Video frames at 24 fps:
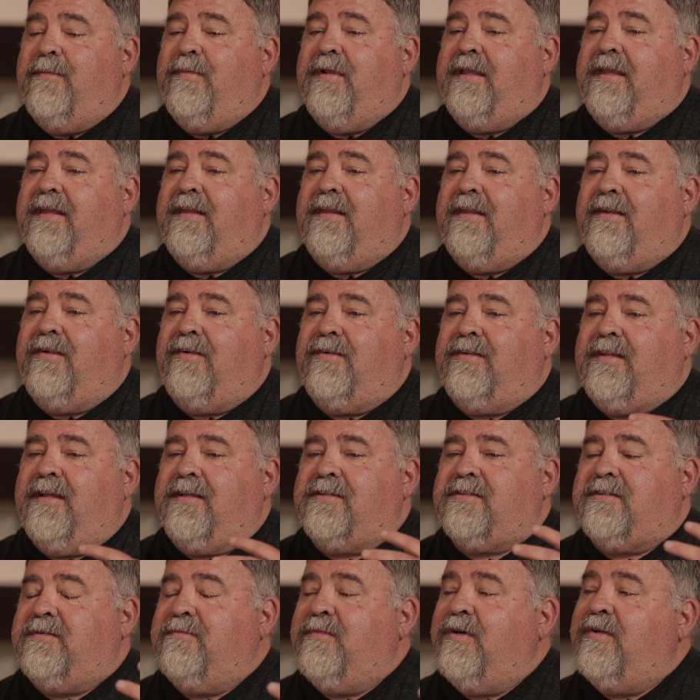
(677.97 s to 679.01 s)
They begin to hear
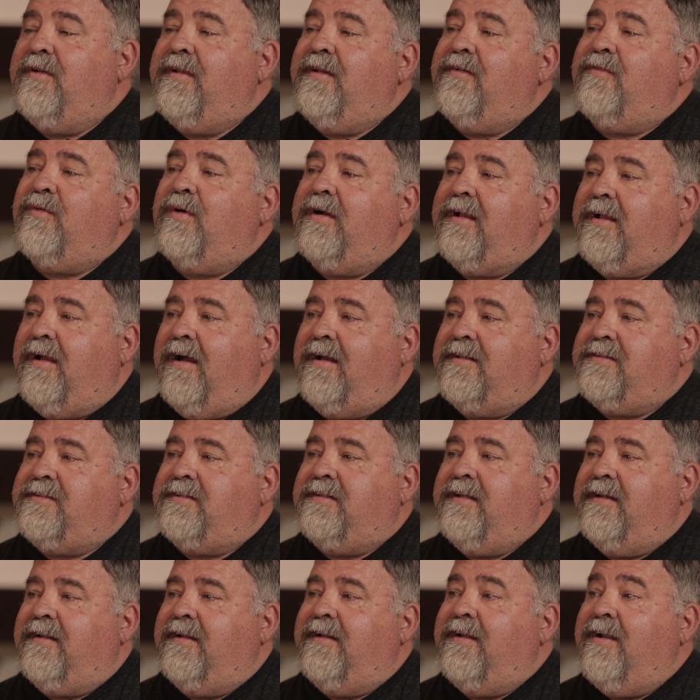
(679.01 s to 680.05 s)
testimony of what God's
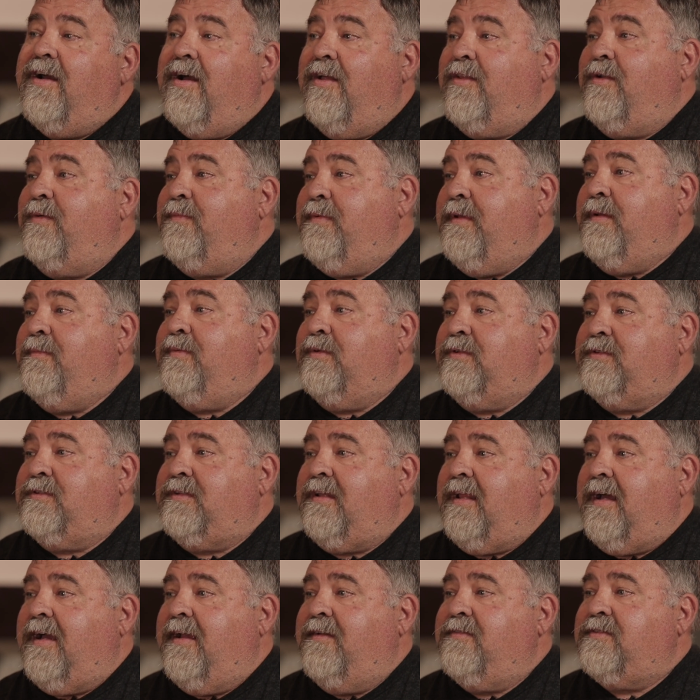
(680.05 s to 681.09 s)
done in other people's
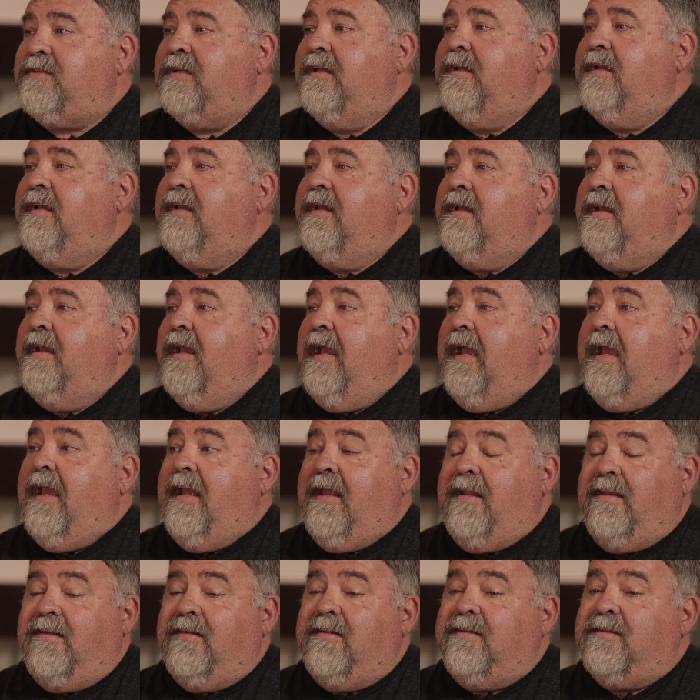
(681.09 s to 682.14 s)
lives.
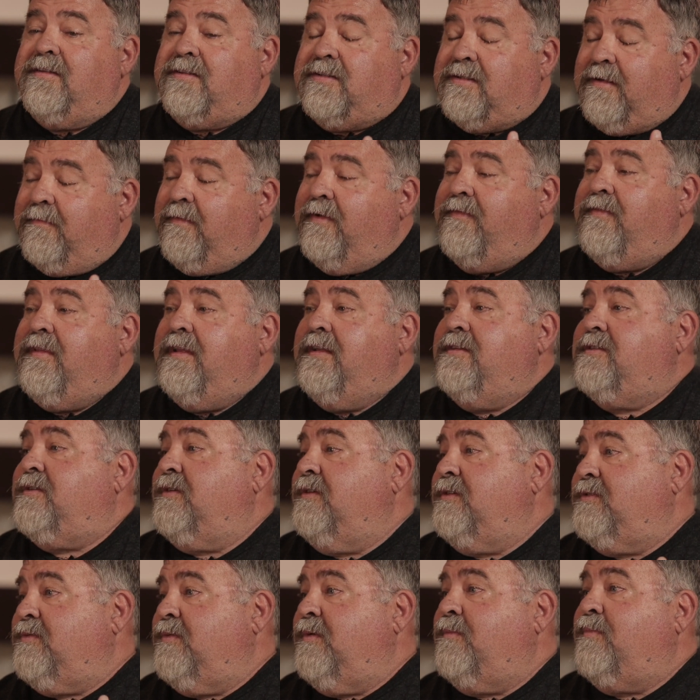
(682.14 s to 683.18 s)
And some of these
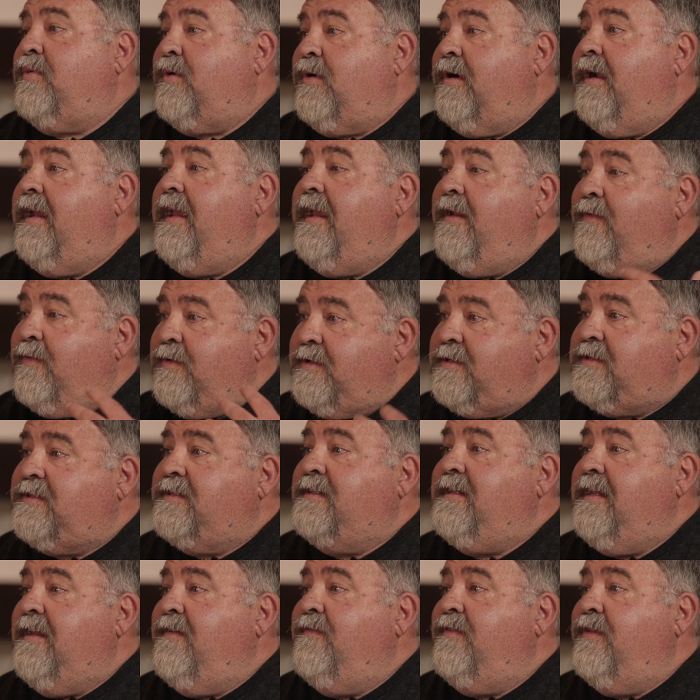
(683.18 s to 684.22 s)
girls will pray,
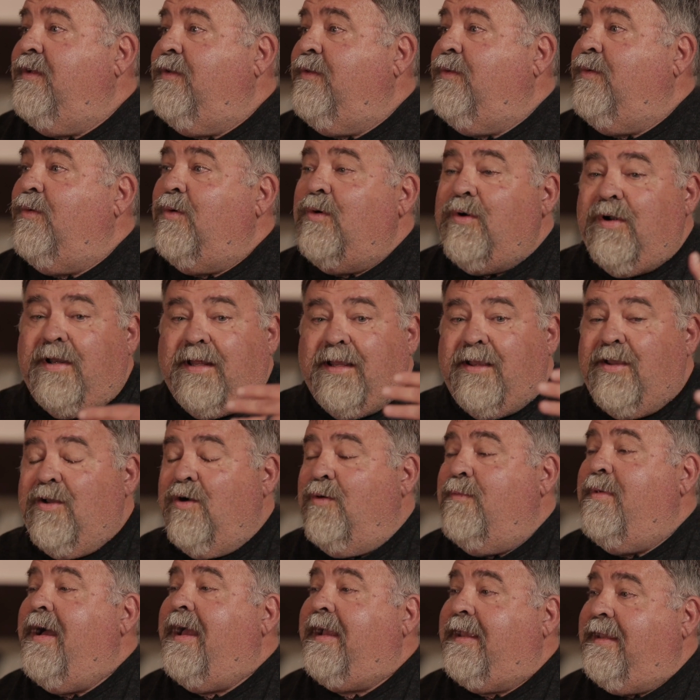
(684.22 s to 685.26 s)
receive the Lord, and
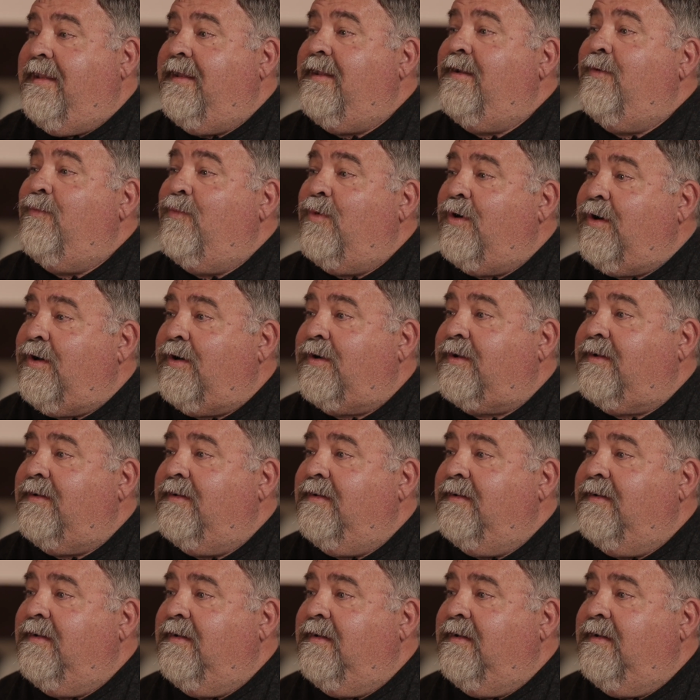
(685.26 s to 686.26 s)
go back in and work.